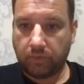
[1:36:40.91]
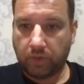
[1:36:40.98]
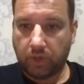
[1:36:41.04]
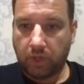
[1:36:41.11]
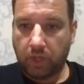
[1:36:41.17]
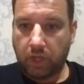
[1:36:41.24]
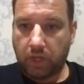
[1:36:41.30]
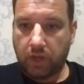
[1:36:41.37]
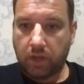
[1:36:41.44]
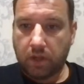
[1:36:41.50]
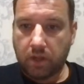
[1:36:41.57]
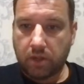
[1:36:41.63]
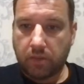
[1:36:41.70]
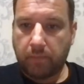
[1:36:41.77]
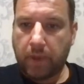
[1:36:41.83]
Well, I've got
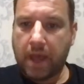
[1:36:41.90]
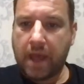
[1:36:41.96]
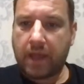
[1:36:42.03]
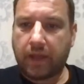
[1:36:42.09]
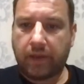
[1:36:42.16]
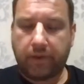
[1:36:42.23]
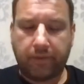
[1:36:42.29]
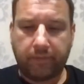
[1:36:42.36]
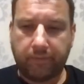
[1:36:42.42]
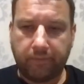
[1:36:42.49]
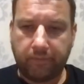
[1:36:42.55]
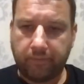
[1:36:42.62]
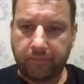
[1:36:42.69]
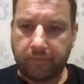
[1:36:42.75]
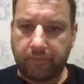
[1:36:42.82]
no problem. I've
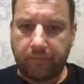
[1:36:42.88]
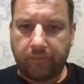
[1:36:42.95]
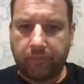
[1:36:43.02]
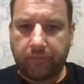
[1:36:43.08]
got nothing